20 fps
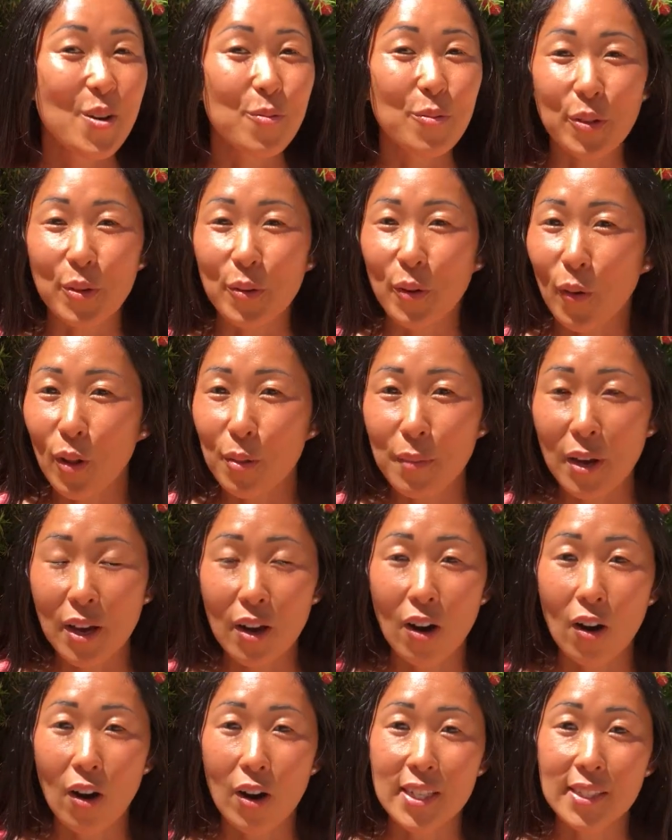With all my
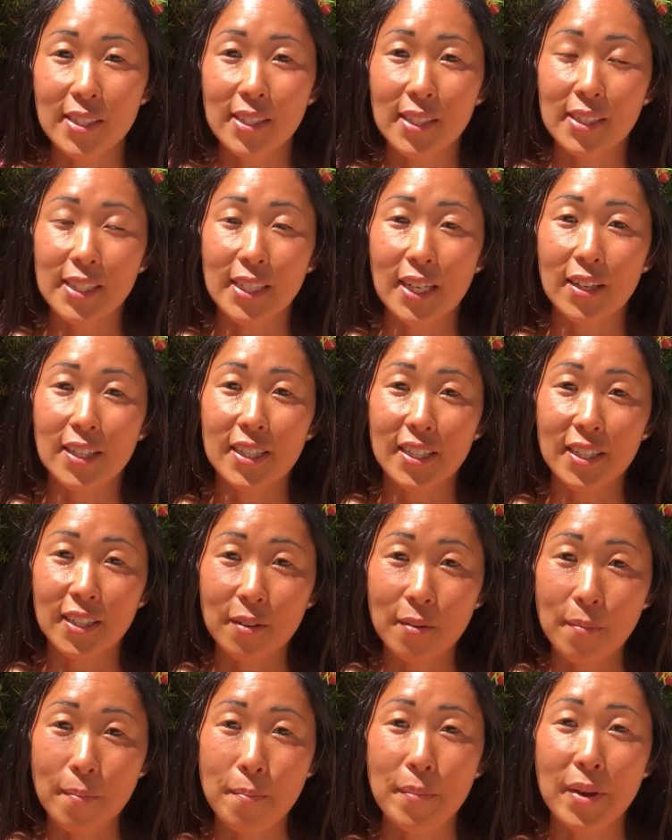heart and sincerity,
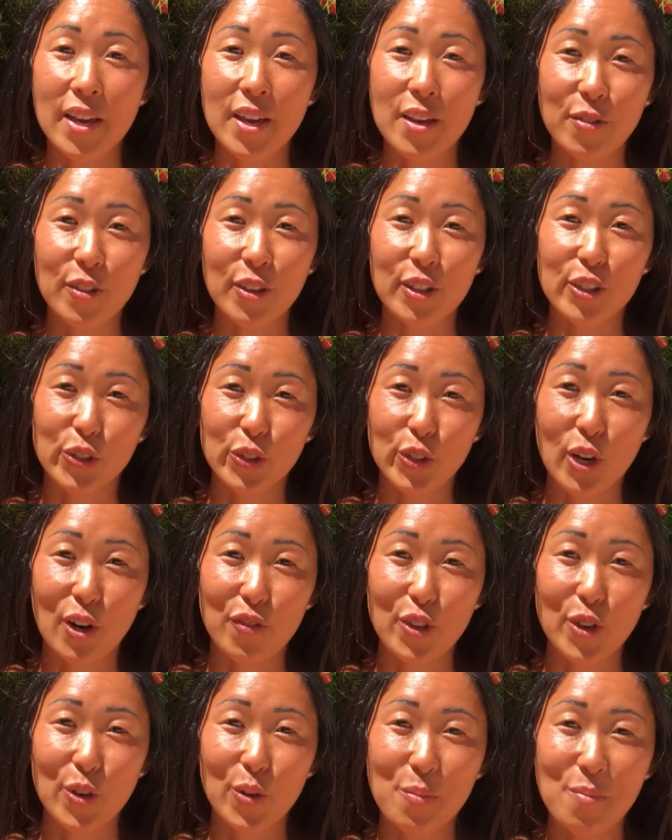may this serve
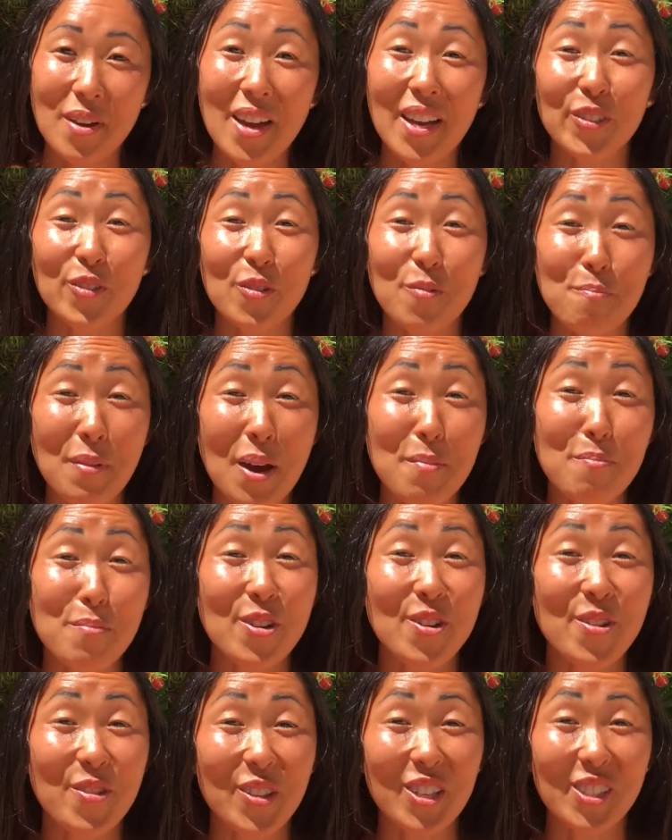you. And
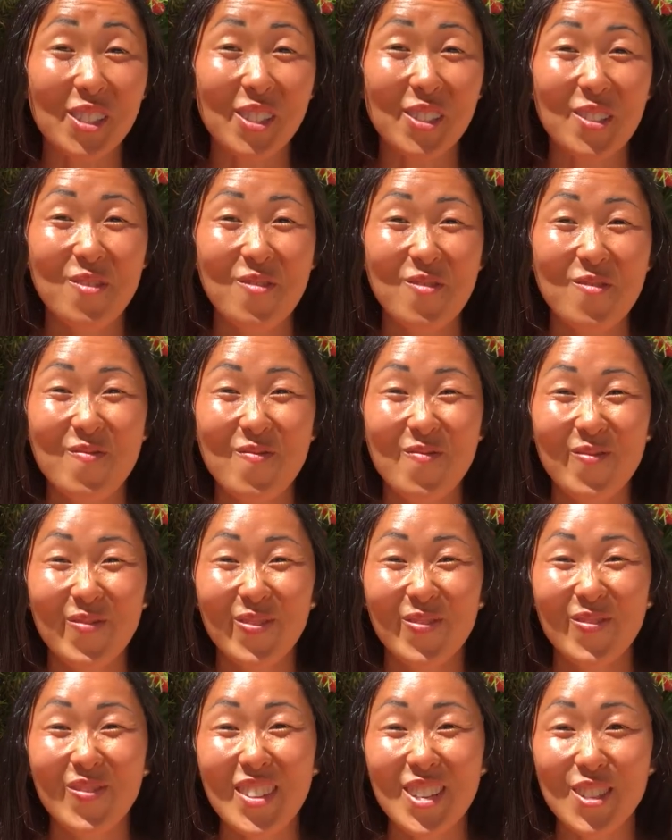remember this,
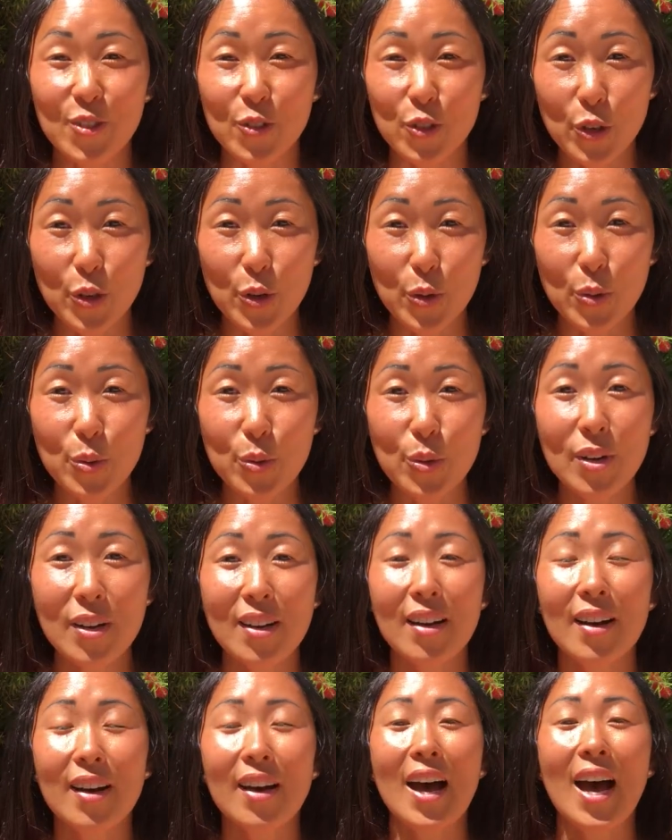you
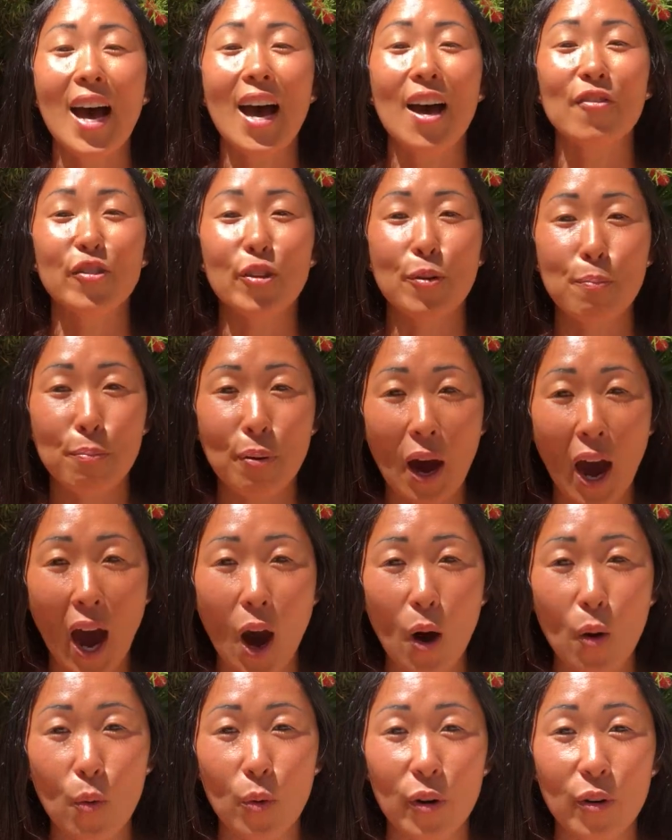have the
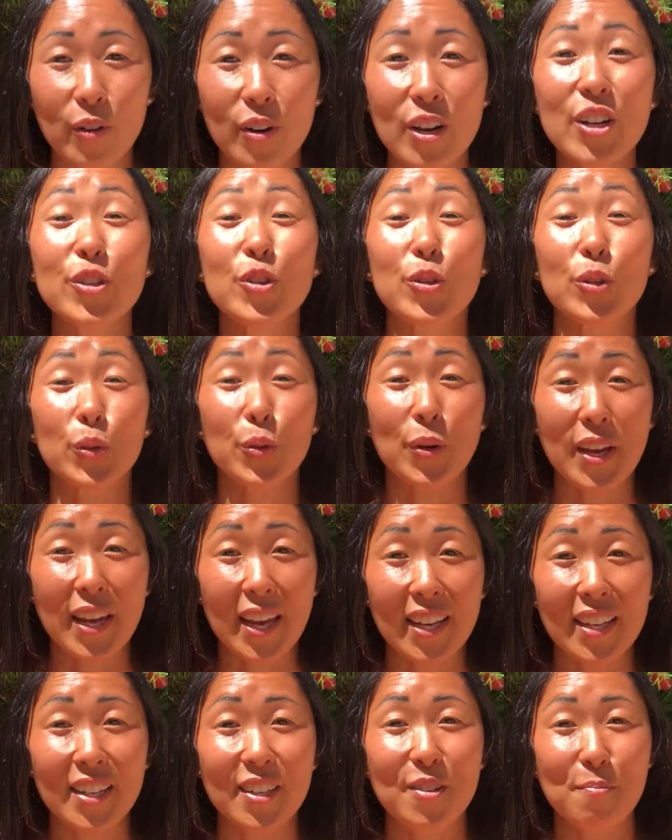power to
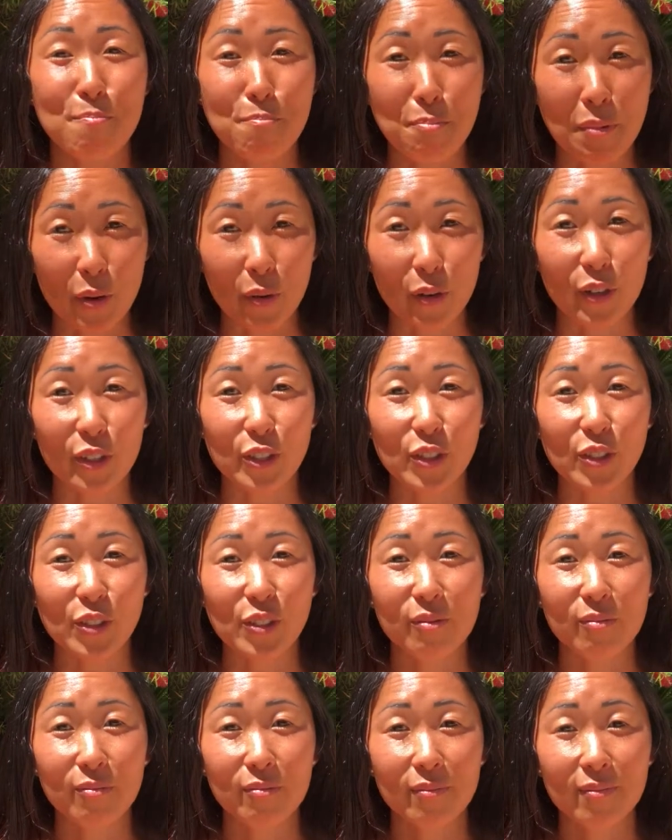create miracles
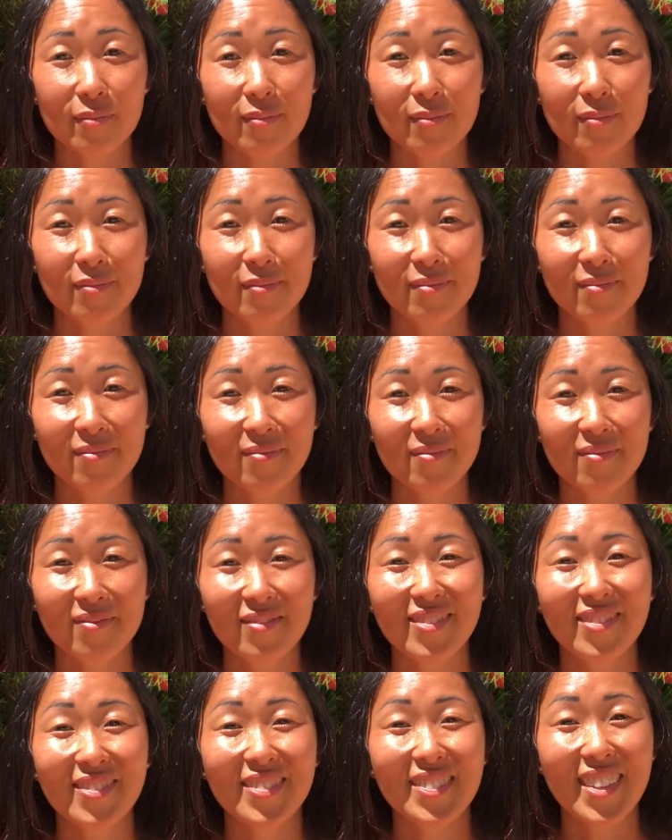
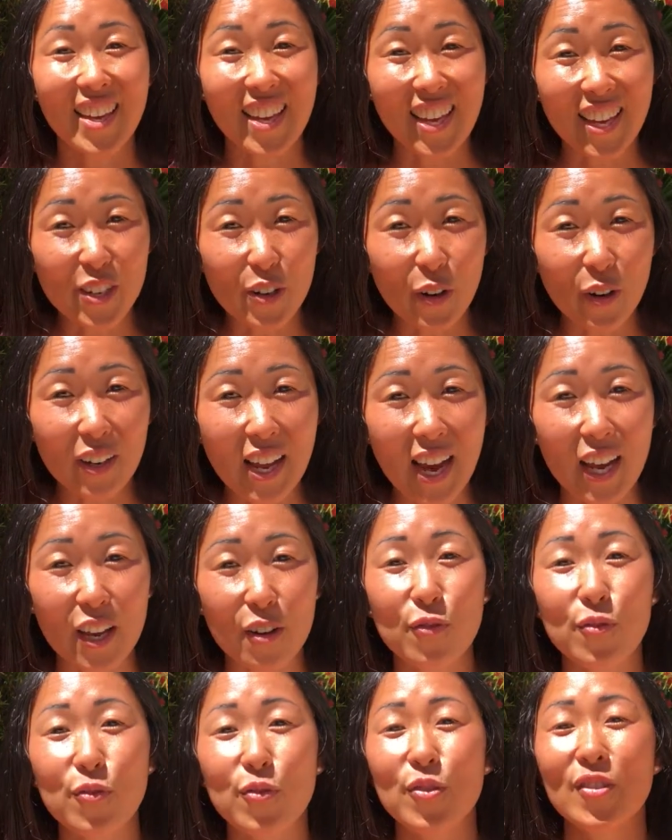in your
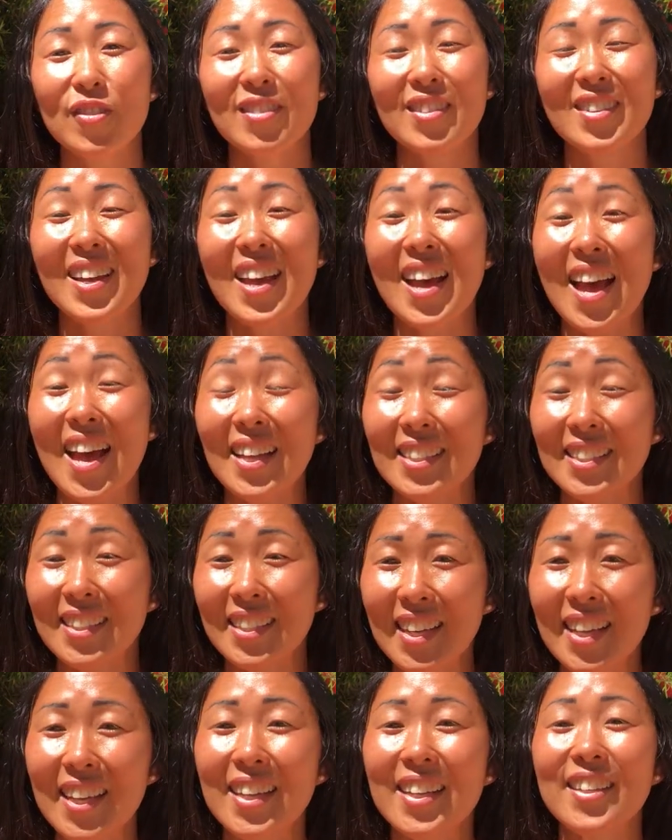life and
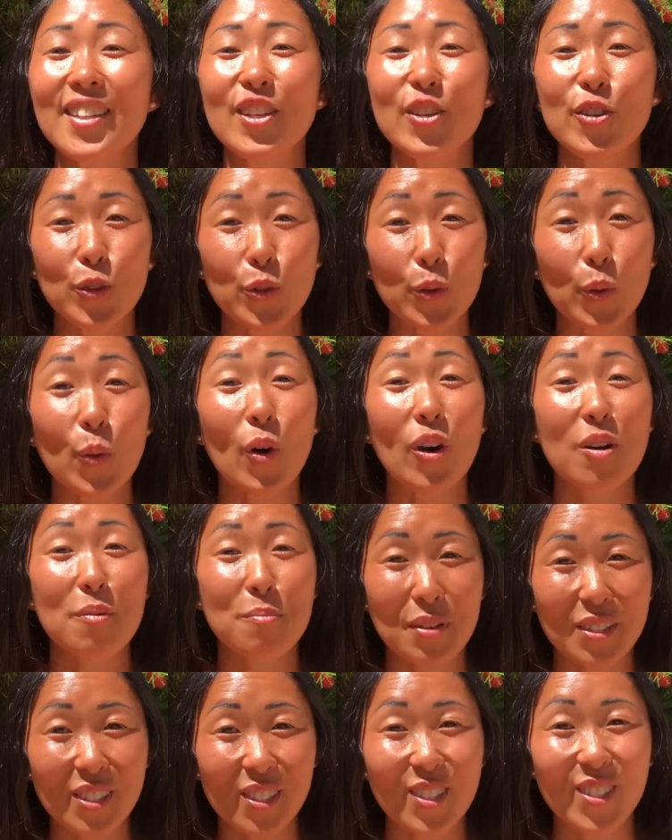in your
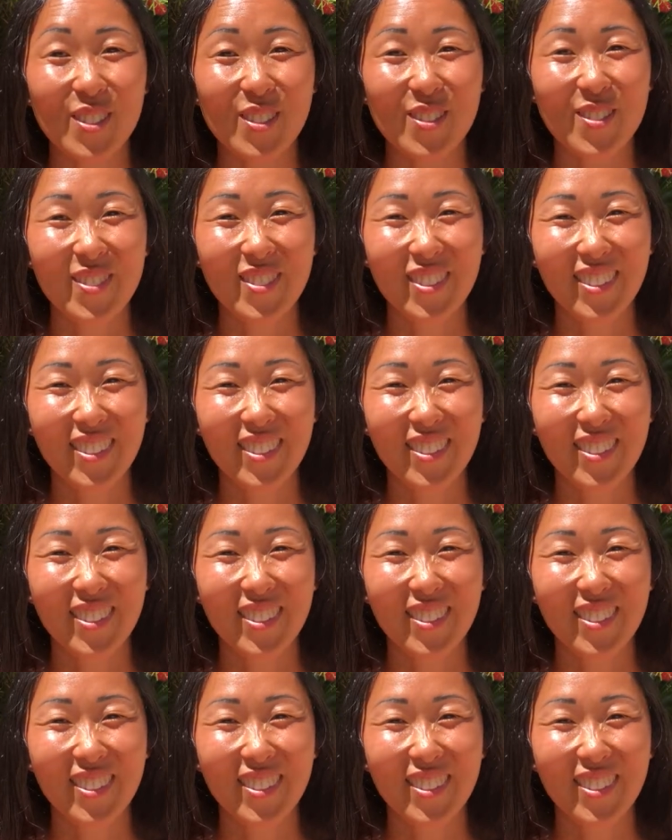business.